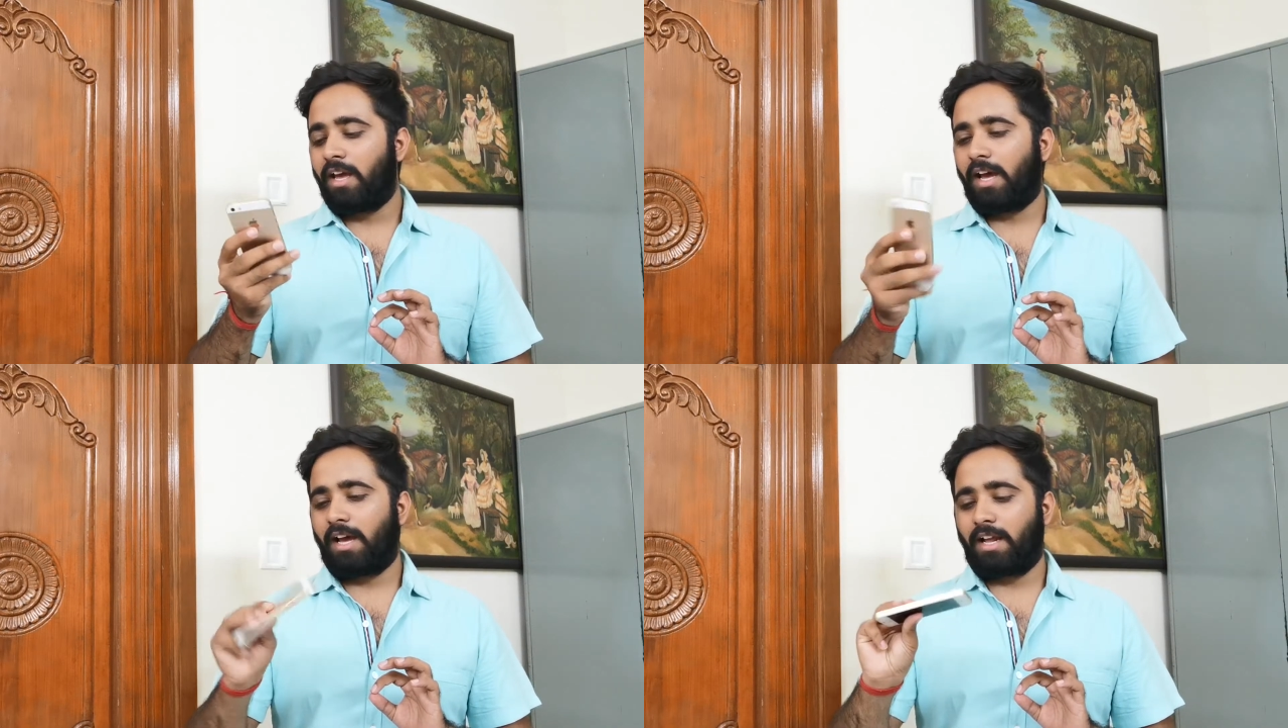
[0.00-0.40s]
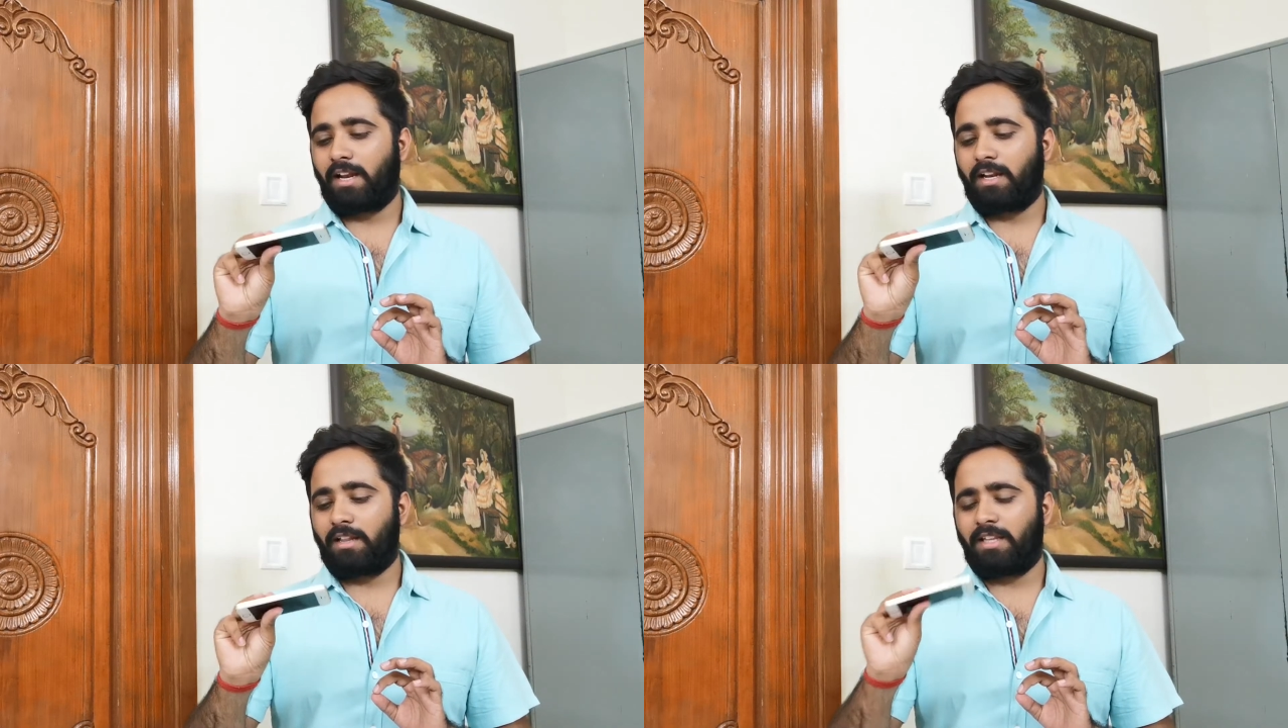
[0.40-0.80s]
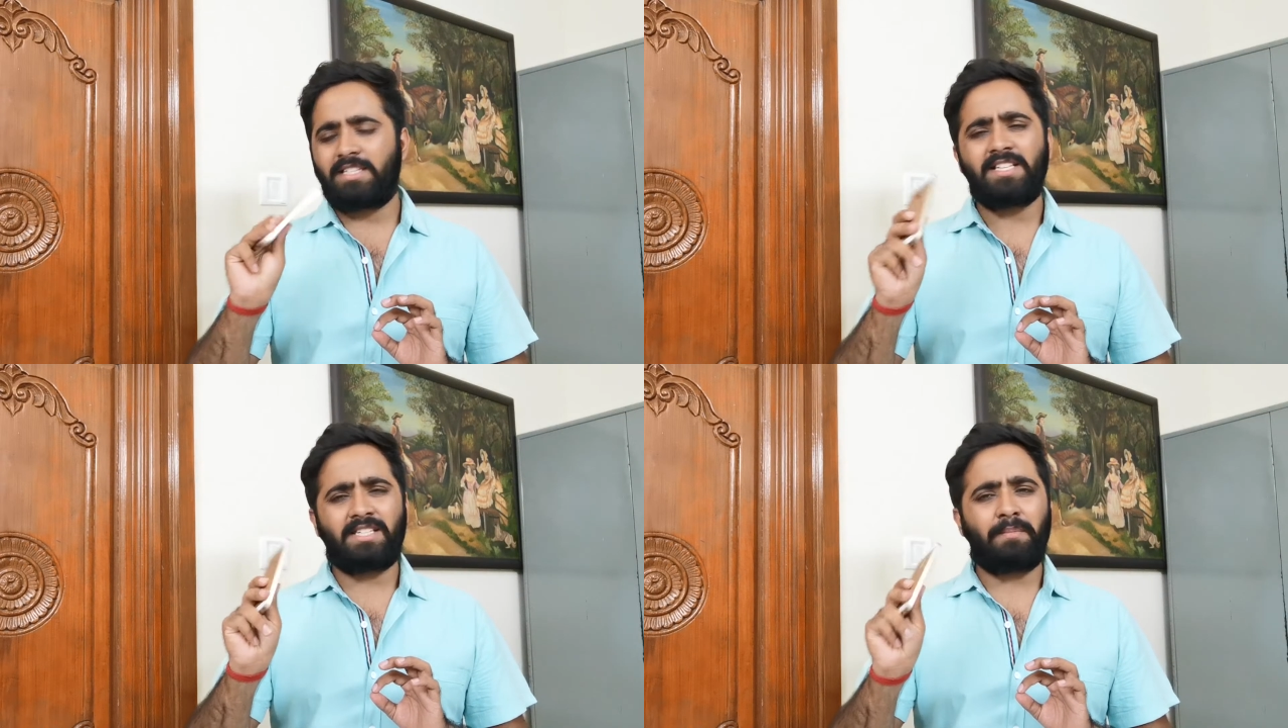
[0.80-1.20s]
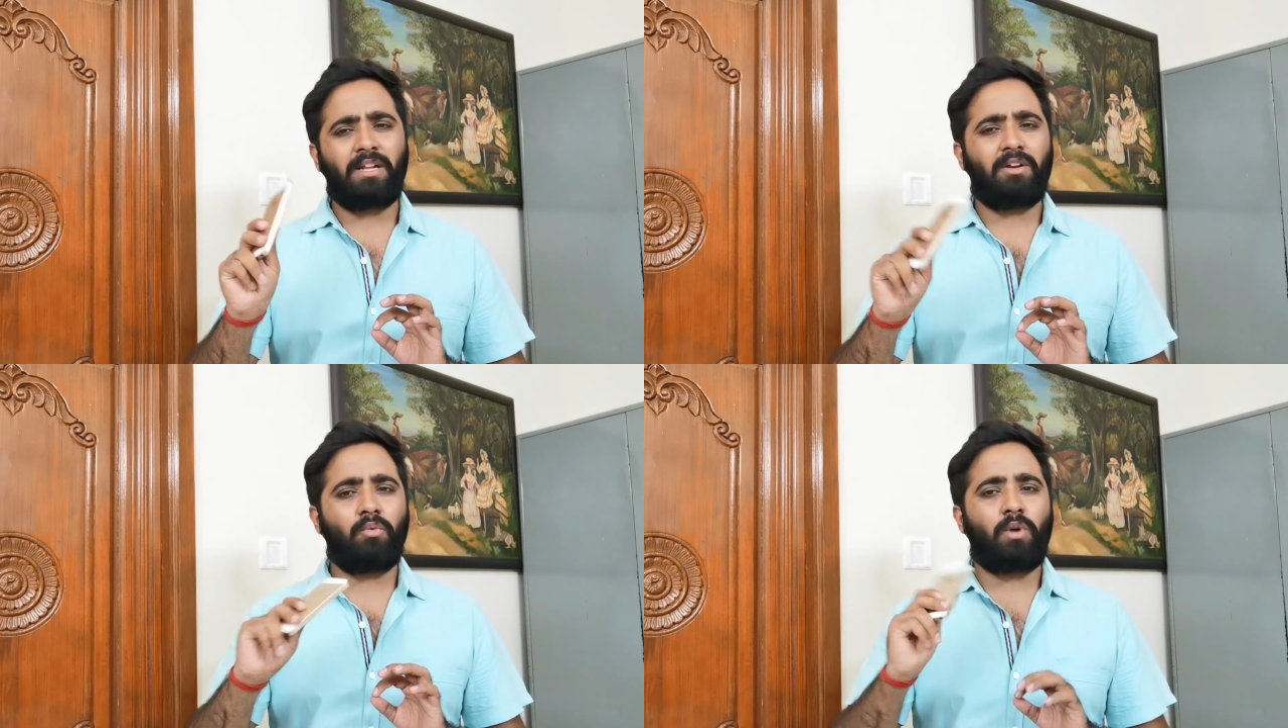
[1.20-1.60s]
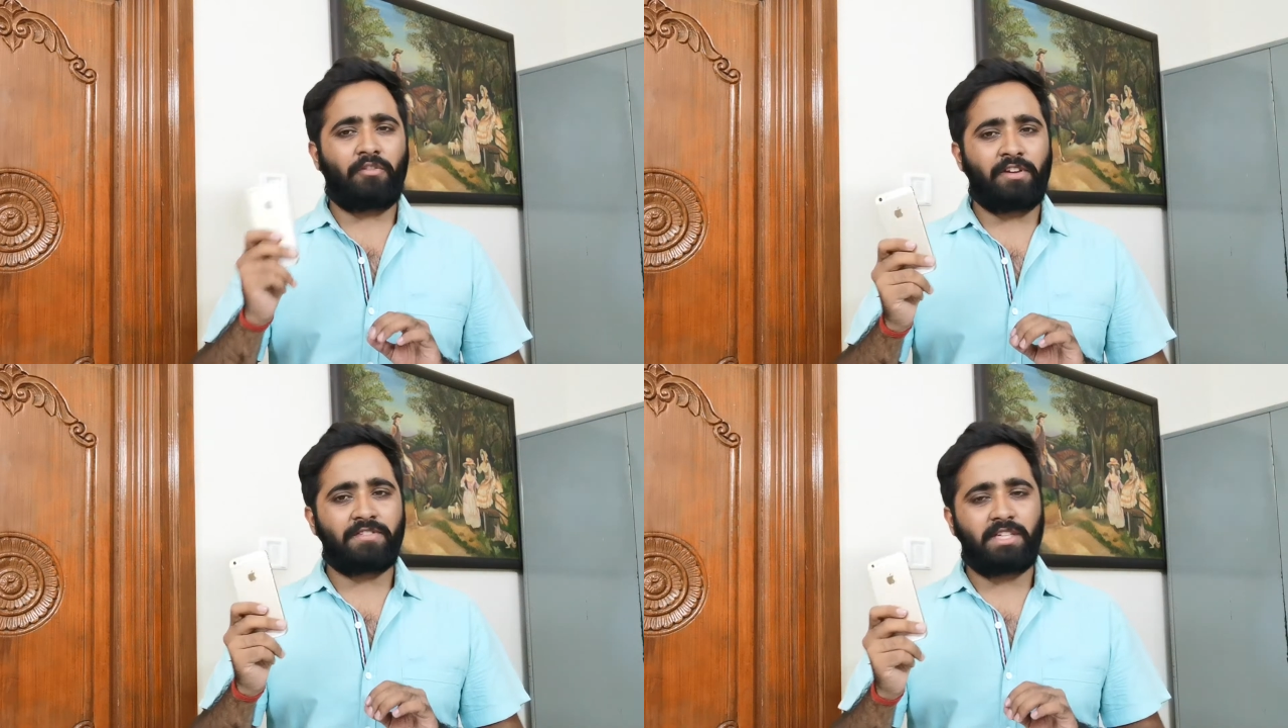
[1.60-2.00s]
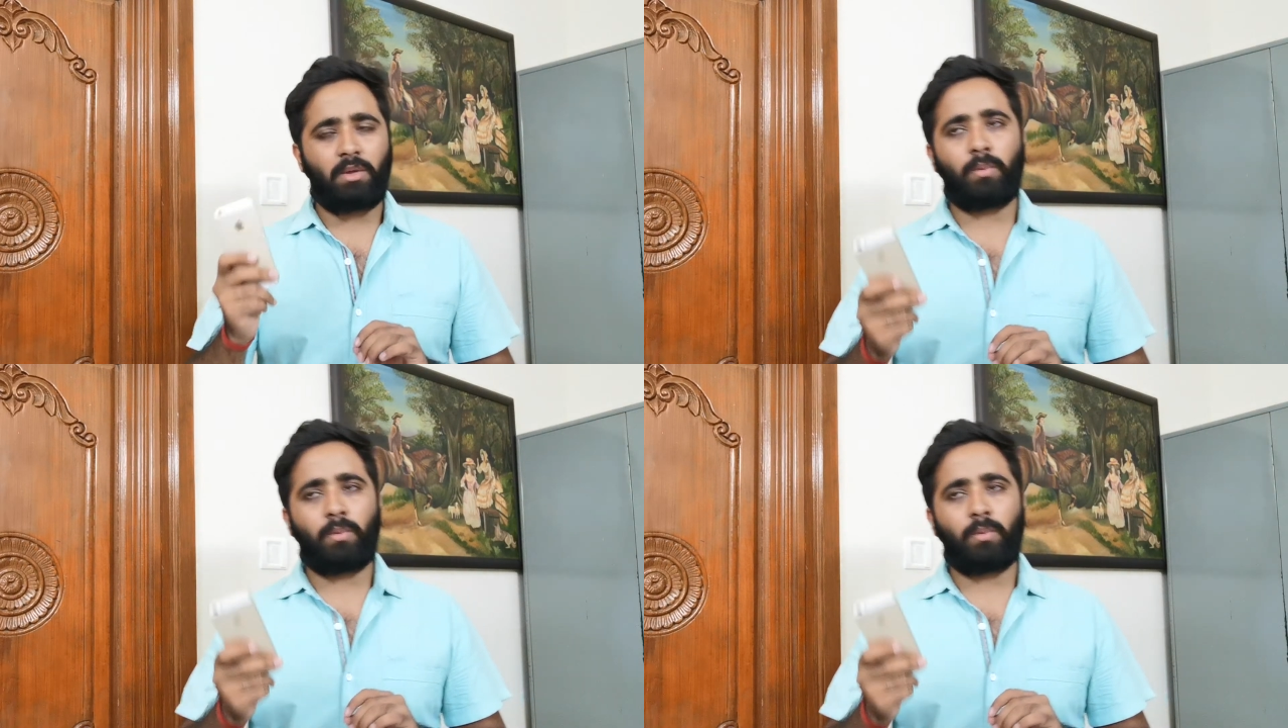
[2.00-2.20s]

and this is similar to what we have seen